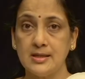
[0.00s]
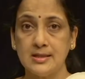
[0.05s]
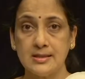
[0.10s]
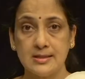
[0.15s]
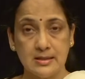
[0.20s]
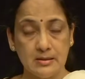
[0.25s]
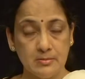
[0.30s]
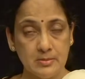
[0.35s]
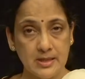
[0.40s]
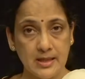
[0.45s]

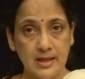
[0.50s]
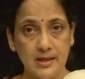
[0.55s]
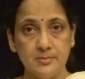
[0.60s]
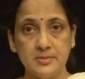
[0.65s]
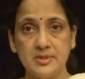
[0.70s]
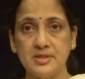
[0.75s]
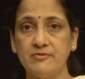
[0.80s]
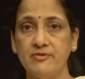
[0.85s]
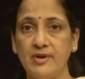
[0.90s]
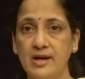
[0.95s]

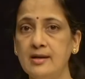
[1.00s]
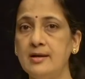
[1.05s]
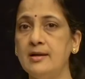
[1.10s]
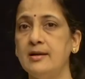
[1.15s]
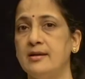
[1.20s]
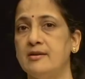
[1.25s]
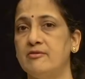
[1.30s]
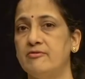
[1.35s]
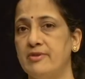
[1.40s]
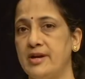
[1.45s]
Sometimes
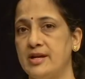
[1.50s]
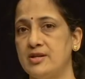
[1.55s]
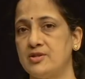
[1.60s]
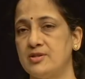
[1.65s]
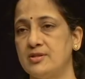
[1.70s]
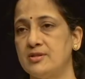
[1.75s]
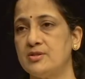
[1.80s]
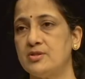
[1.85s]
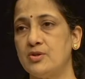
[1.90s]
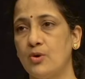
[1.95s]
fungal
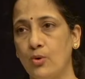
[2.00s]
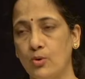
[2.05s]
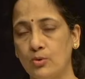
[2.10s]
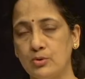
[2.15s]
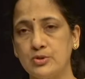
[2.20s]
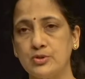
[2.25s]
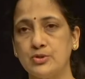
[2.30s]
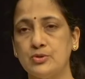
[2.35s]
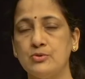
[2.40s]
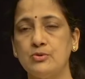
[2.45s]
infections
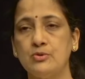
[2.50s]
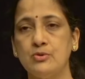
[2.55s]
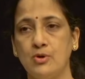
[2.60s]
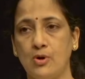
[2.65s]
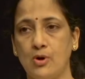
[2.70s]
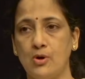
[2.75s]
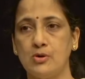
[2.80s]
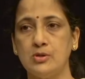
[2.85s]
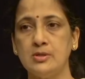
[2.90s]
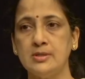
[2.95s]
also
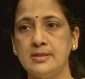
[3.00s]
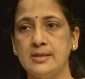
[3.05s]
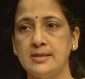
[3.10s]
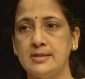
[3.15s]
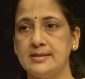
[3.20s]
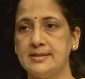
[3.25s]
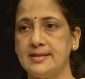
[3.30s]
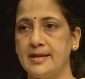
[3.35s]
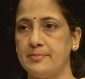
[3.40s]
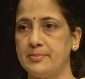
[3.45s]
cause
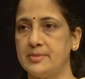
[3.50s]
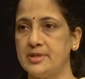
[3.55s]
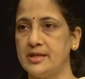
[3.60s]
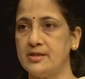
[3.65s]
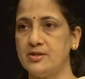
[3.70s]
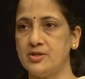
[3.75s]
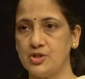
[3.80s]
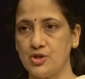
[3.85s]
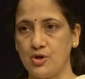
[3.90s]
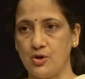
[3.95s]

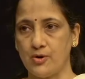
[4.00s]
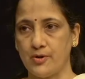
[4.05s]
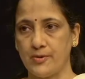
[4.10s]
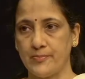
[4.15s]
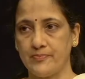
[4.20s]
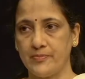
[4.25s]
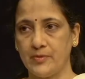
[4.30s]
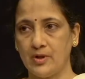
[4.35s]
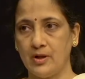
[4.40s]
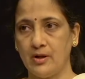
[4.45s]
septic shock.
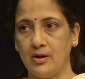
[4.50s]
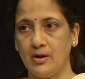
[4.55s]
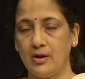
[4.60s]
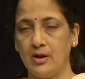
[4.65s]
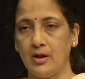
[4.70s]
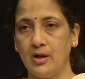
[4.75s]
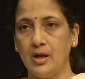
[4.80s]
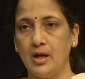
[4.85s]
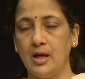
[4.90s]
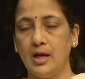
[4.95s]

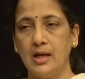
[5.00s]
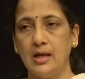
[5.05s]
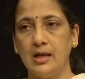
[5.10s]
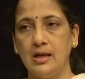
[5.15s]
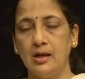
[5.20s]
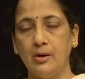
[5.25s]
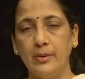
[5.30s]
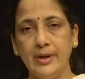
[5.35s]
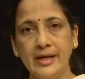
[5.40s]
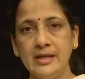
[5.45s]

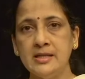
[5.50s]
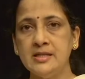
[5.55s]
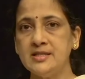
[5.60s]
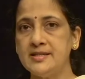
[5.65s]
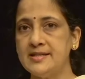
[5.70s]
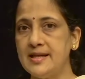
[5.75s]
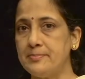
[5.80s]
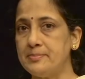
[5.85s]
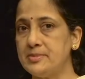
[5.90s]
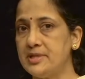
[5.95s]
Now, in
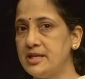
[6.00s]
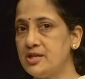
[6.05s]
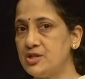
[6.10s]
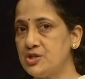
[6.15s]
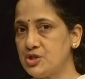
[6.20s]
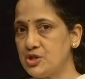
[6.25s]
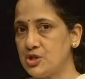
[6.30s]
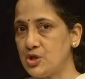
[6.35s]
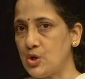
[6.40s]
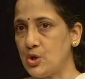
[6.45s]
septic
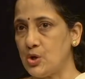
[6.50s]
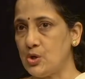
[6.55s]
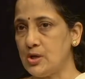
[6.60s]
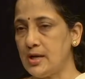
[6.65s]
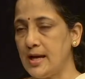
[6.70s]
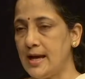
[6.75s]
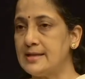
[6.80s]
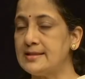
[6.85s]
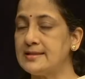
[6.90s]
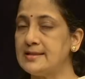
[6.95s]

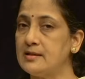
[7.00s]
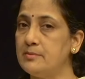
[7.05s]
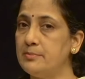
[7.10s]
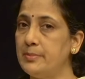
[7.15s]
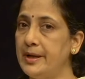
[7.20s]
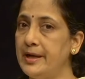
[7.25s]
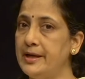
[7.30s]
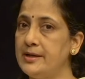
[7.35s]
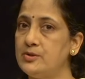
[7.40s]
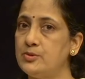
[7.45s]
shock, as
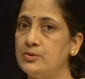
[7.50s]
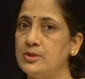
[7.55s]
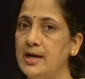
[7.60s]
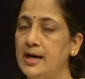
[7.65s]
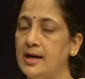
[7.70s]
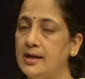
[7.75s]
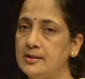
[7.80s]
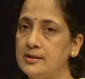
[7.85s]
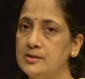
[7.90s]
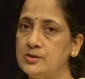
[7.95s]
compared to the
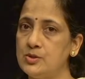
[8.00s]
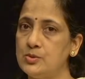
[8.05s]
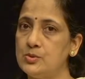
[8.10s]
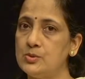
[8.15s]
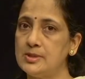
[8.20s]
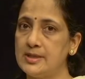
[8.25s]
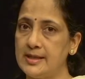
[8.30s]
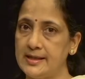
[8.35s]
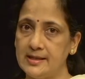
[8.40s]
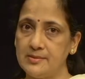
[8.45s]
other
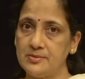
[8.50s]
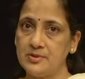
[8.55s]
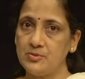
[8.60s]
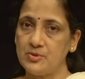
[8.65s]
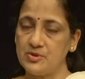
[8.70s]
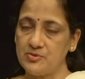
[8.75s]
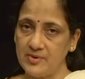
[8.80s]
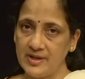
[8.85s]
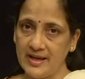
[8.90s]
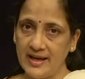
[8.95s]
two types
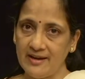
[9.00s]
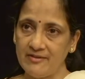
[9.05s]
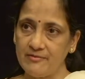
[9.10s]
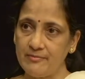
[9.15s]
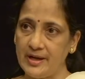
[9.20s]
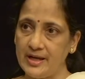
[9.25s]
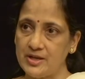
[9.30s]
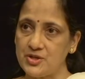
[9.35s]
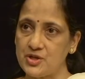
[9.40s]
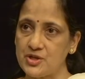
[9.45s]
which we have
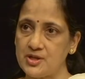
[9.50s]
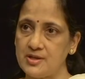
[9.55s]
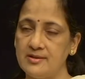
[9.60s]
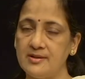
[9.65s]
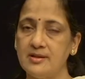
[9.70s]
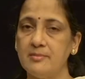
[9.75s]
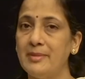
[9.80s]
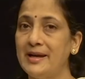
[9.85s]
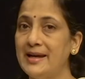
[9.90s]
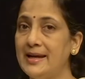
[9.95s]

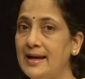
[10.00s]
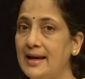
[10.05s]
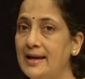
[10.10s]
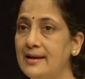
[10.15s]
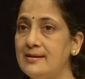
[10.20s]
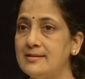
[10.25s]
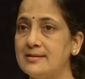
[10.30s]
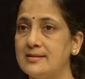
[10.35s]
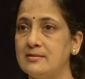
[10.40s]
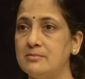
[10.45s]
mentioned, the
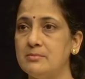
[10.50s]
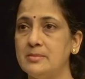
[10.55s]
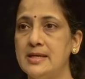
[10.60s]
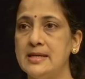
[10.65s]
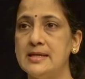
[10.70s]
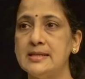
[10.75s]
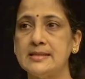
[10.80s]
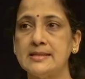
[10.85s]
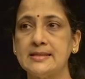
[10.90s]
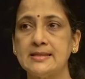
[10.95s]
mechanism
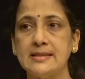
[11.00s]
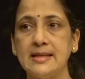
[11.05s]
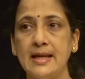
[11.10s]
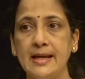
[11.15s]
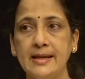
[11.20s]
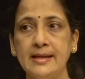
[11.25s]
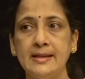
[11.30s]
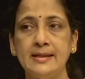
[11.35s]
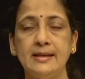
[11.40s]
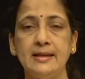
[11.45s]
is
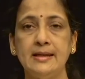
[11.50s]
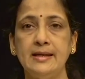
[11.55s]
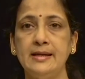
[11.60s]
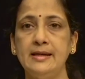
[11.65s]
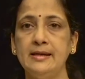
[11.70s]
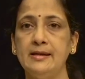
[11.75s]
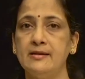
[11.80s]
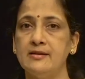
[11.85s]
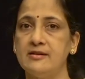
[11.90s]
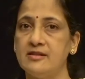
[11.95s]

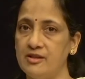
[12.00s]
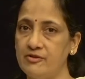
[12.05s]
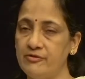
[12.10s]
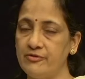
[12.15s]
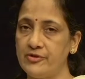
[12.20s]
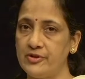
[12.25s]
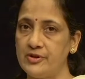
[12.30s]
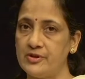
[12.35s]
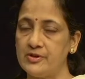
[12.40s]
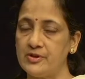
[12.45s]
slightly
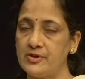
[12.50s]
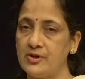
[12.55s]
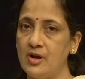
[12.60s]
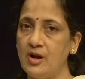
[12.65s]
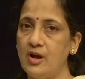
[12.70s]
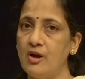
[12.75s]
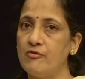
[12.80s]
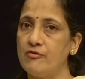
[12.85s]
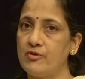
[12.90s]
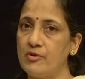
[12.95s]
different
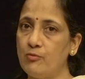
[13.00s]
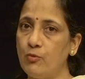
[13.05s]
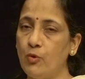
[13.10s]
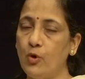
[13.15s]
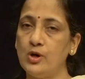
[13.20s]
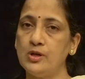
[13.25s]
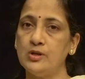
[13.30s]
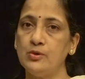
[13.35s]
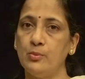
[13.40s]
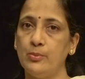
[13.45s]
from
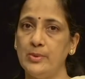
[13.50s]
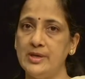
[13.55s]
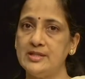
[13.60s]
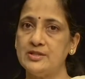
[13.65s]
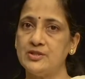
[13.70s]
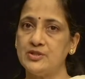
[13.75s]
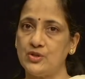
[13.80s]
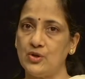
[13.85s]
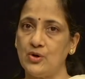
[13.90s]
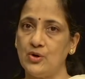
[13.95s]
what we
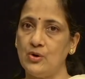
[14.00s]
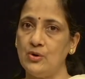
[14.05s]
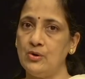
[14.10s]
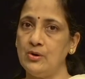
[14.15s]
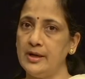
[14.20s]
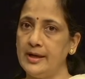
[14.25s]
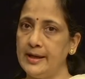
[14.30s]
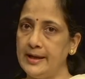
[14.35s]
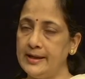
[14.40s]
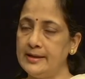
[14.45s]
saw
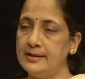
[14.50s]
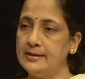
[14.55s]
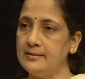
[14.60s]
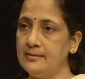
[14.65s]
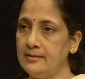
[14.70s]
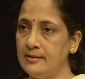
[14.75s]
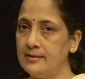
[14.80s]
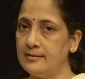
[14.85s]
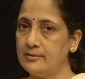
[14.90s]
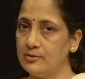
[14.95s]

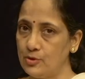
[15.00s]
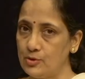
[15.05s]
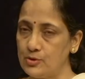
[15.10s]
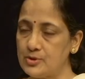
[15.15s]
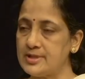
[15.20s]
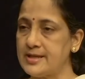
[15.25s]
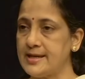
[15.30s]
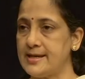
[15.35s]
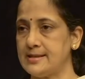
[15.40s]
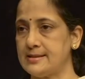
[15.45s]
in
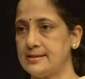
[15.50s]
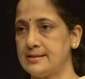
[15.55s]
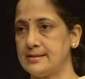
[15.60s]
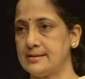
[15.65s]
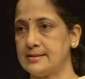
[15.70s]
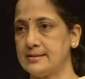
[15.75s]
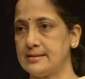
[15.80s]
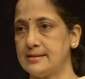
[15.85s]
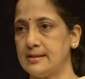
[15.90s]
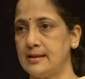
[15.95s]
those
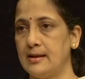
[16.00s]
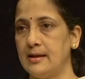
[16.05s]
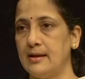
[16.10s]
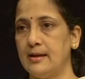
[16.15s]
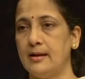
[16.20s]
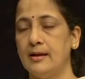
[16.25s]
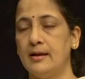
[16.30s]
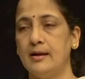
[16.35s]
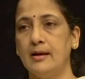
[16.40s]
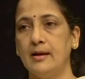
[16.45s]
cases.
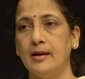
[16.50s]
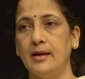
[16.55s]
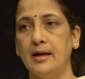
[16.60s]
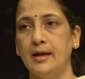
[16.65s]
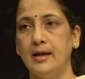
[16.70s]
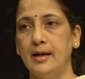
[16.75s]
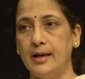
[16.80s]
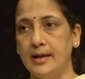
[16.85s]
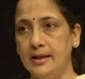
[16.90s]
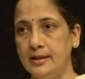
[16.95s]

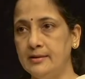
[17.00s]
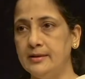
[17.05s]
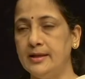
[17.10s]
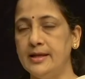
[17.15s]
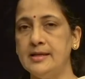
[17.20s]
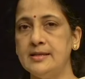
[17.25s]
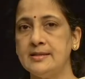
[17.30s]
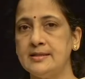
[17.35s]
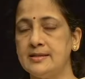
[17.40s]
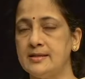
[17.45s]
In
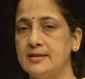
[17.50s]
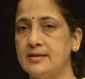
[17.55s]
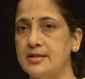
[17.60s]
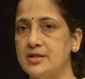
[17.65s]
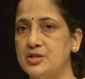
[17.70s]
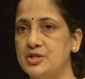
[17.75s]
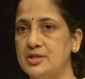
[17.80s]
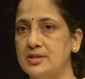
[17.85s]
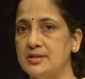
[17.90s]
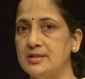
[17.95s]
these
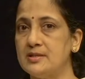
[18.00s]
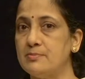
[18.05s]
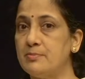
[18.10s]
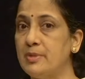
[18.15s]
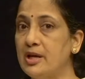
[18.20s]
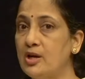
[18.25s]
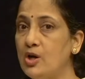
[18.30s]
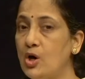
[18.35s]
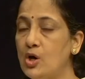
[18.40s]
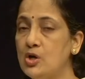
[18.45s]
conditions,
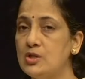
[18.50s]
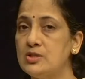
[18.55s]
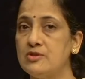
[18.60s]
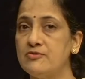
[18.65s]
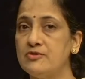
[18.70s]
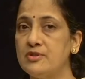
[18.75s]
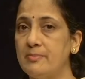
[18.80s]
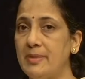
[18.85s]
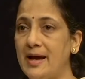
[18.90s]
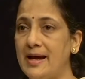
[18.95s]
because
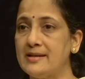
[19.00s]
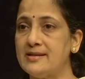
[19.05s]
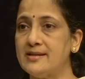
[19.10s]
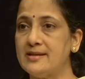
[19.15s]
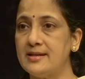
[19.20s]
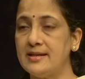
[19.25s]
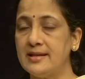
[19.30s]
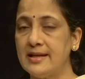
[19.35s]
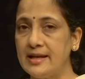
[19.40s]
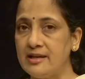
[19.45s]
of the
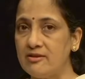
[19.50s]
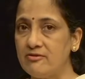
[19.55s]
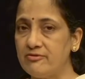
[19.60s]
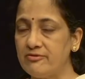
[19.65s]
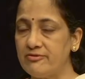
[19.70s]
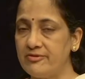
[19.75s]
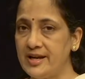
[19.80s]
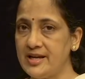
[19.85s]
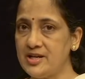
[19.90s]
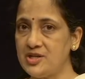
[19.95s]
bacterial
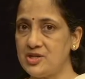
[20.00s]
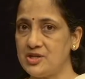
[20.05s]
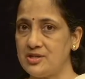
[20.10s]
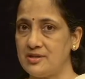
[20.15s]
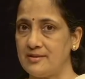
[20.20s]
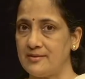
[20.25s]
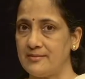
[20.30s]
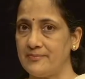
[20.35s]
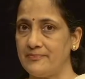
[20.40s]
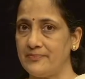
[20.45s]

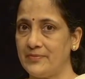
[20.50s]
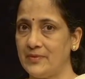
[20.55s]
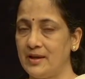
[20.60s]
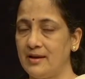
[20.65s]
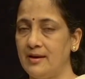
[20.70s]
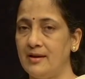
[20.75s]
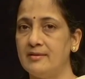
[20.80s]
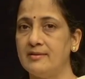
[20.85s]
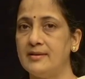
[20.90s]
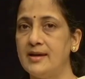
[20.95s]
infection,
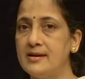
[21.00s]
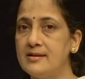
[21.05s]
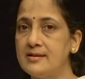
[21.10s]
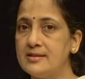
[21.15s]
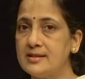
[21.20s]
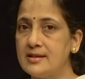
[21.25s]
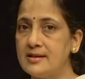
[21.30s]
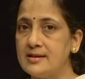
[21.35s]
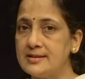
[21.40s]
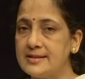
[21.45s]
there
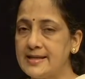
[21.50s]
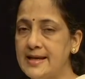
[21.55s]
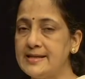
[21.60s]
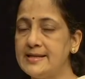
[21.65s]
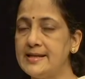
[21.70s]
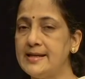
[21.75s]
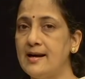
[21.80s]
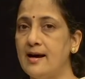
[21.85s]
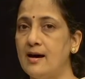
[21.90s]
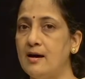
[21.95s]
is
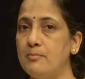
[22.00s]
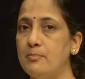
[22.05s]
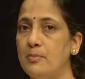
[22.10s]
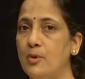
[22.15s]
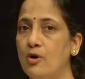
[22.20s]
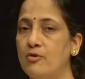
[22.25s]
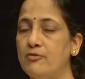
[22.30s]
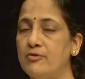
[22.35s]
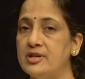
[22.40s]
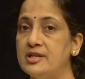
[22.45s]
setting up
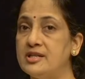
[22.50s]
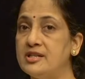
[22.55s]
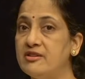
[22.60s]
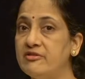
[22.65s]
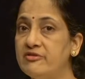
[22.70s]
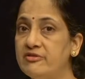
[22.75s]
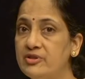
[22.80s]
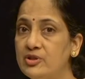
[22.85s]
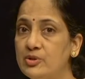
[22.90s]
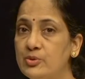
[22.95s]
of a
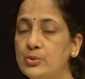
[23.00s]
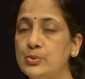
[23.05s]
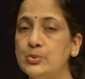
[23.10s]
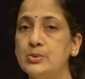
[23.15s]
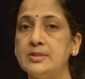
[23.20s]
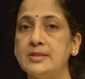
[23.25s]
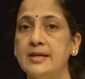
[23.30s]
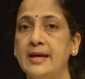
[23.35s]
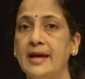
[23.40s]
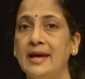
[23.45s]

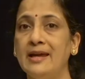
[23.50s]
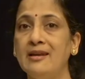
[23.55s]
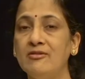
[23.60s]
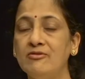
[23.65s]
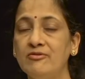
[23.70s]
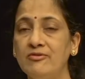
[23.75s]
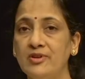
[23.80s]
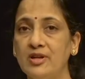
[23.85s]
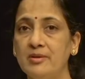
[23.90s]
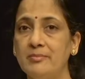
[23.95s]
diffuse
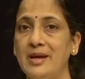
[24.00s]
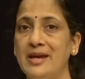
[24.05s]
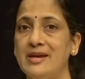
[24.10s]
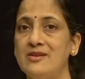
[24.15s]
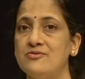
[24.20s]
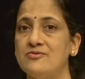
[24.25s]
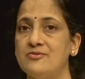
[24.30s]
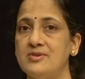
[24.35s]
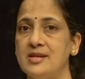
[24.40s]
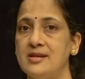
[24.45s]

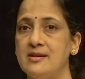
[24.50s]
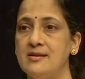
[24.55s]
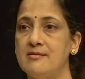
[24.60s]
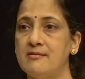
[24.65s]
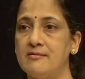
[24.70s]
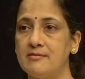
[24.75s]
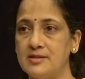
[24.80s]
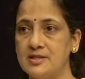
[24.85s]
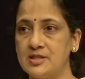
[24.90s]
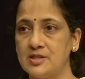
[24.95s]
inflammatory
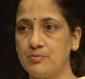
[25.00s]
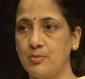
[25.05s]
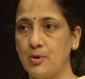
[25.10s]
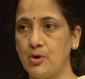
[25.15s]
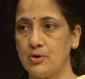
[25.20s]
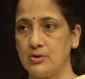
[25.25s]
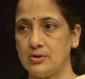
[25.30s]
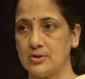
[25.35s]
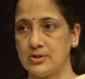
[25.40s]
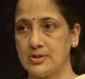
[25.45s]

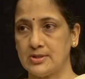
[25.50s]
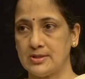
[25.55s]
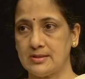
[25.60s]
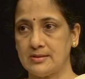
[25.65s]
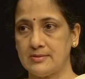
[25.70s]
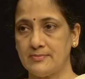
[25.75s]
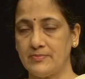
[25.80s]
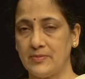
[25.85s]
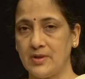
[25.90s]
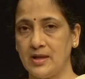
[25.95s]

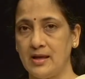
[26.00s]
response.